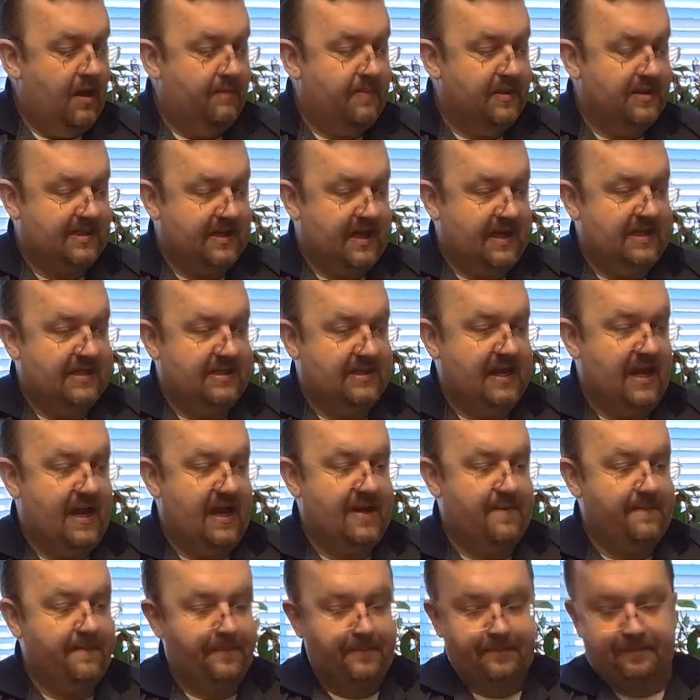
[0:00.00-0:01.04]
Besides
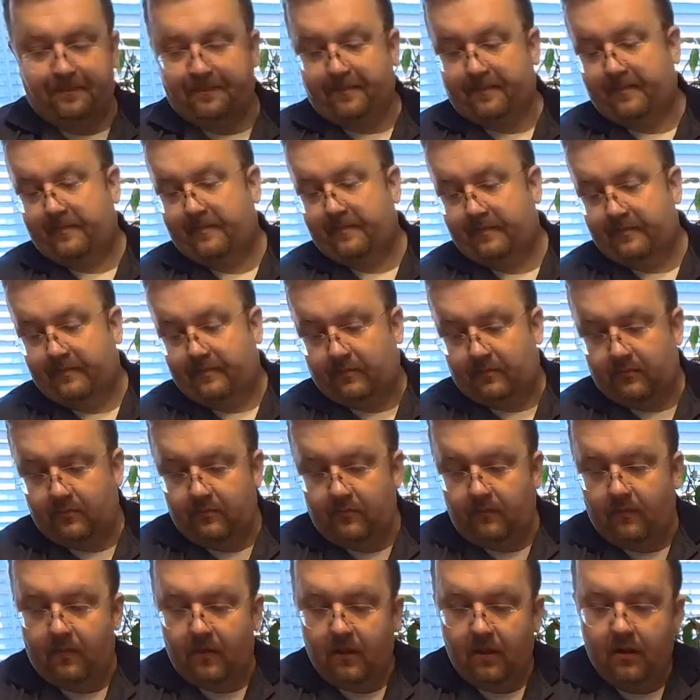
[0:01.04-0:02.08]
that,
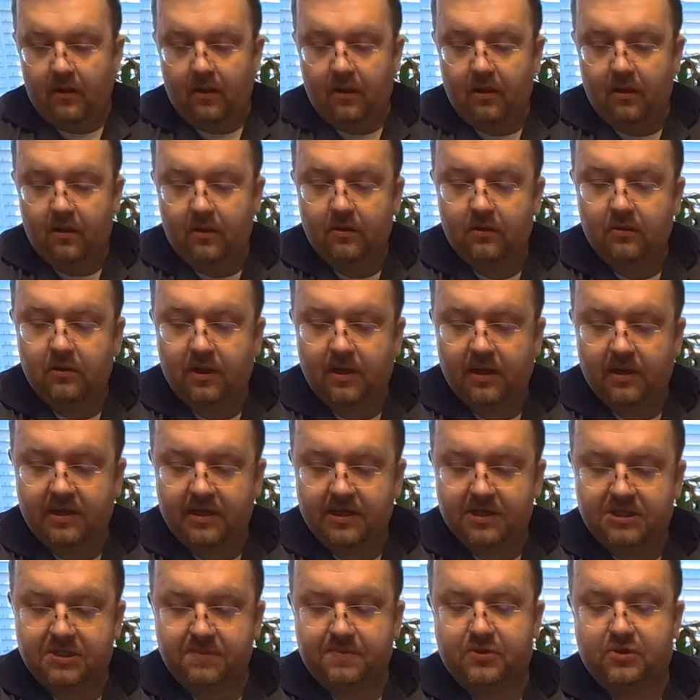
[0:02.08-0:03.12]
you're going to
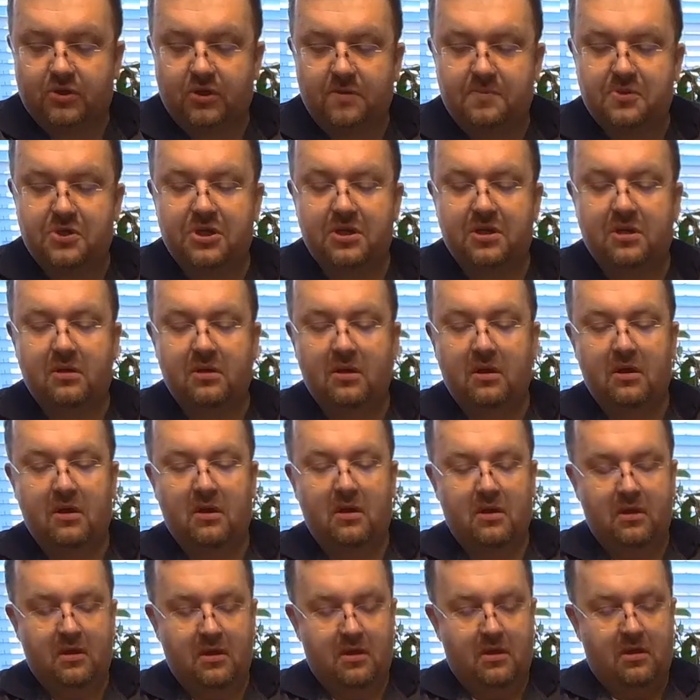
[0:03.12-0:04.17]
need subscription
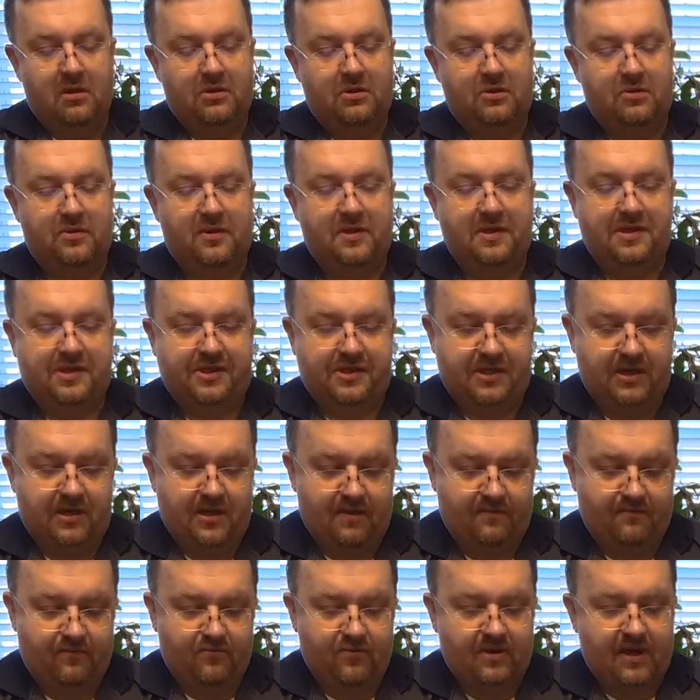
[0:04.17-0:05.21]
to this
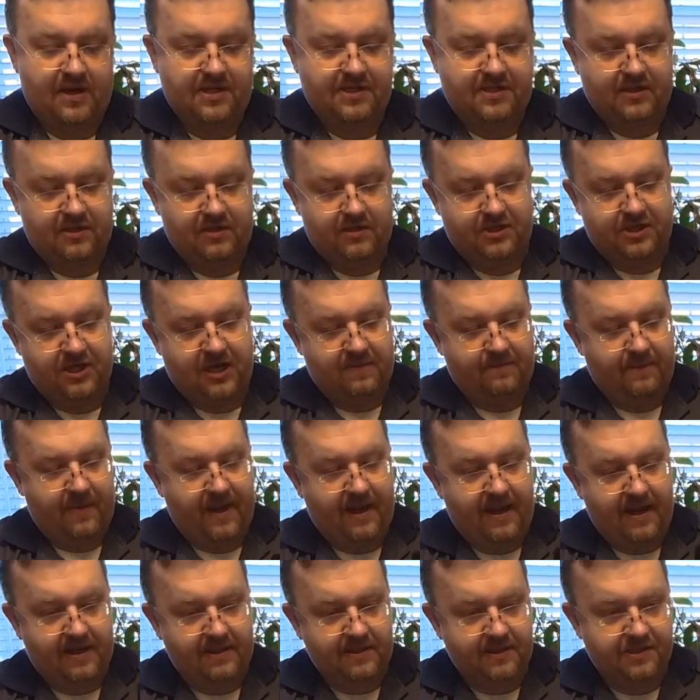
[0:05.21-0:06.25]
Verizon
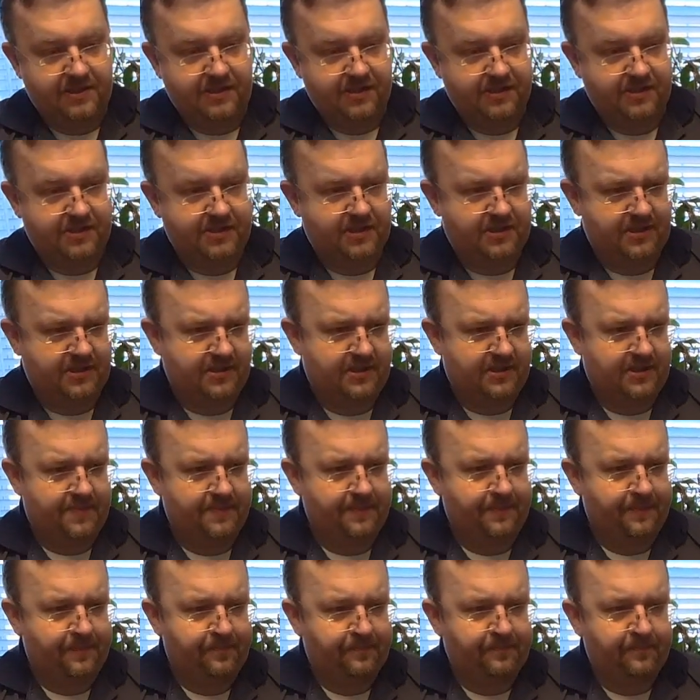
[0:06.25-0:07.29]
Jetpack. This is
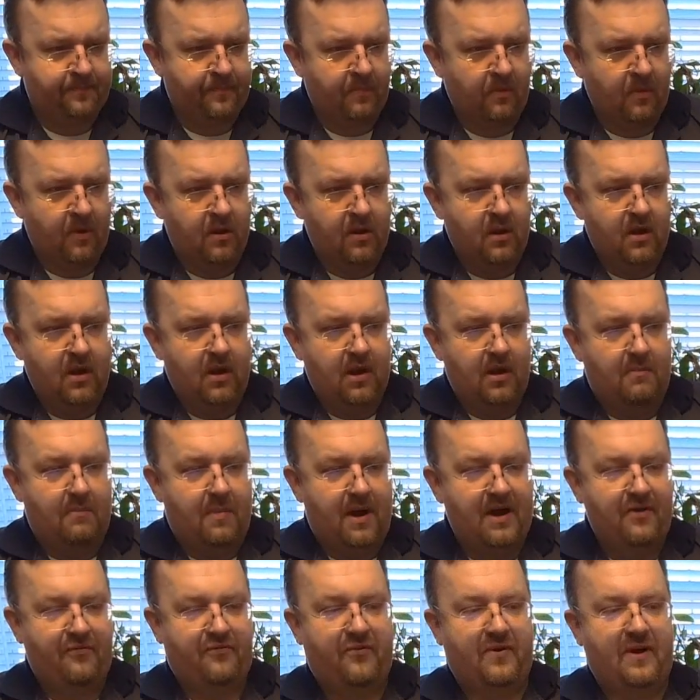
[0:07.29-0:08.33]
MiFi
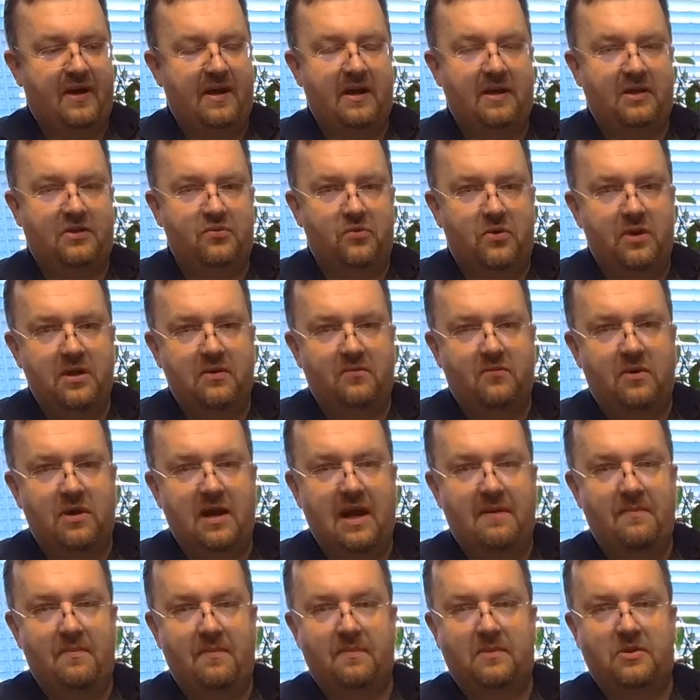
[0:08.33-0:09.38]

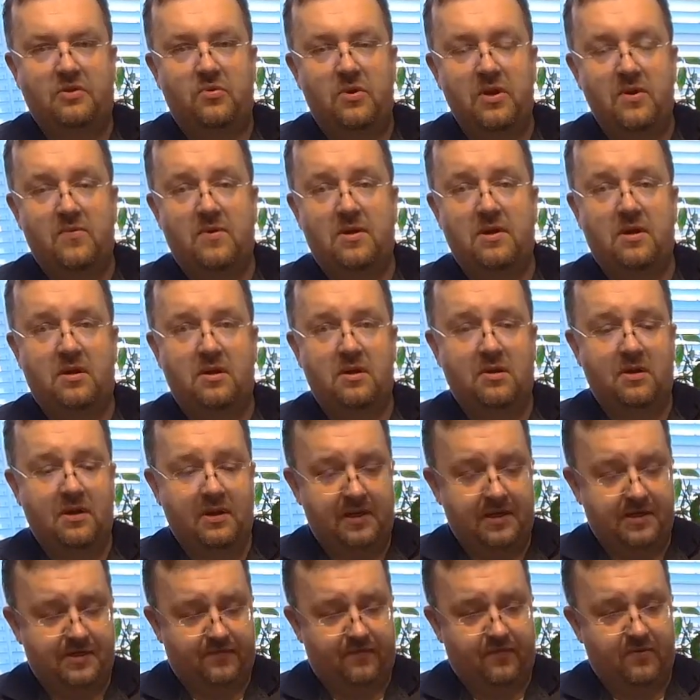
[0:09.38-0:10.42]

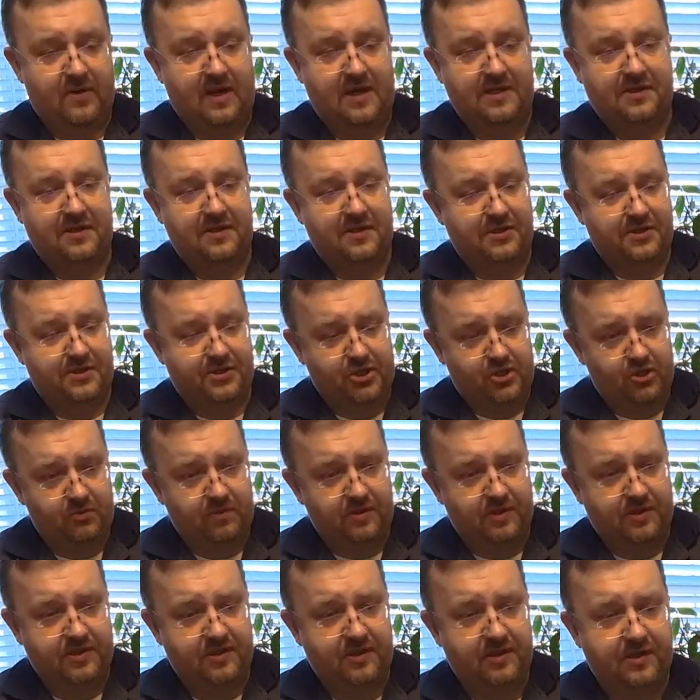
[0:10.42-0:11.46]
M2100. This Verizon
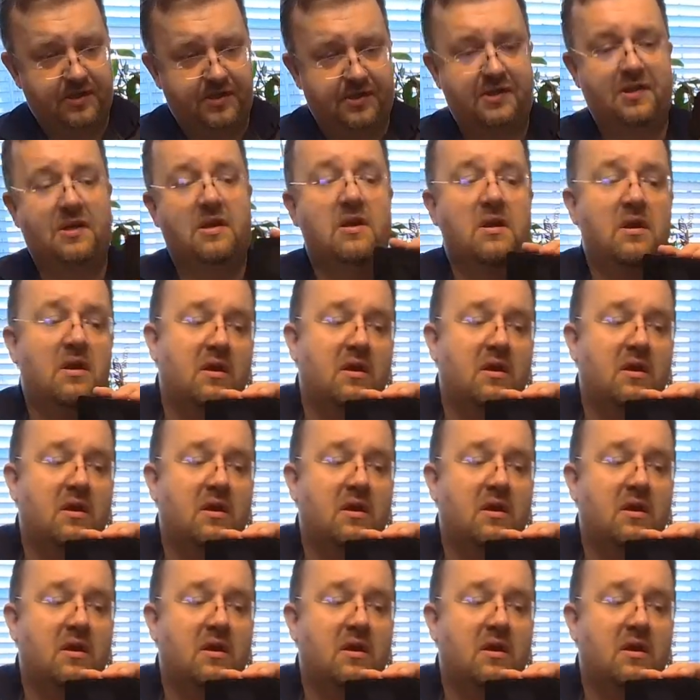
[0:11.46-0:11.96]
distributes this.